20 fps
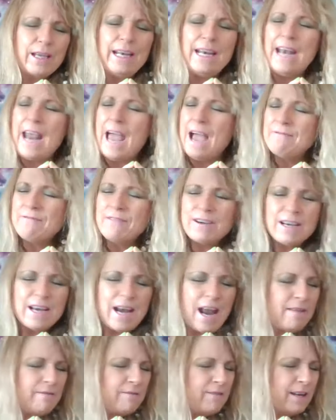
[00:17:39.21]
never,
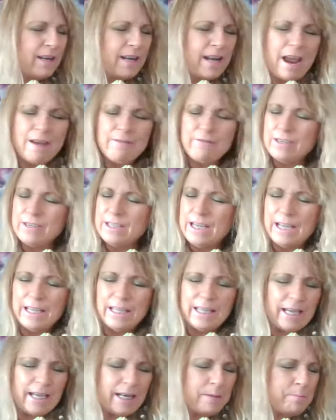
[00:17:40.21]
never, never
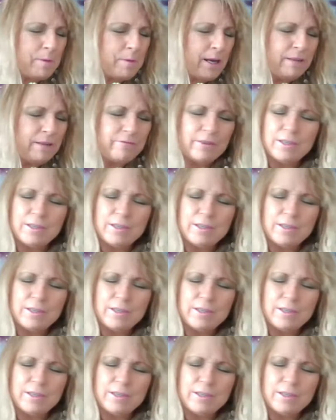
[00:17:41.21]
take anybody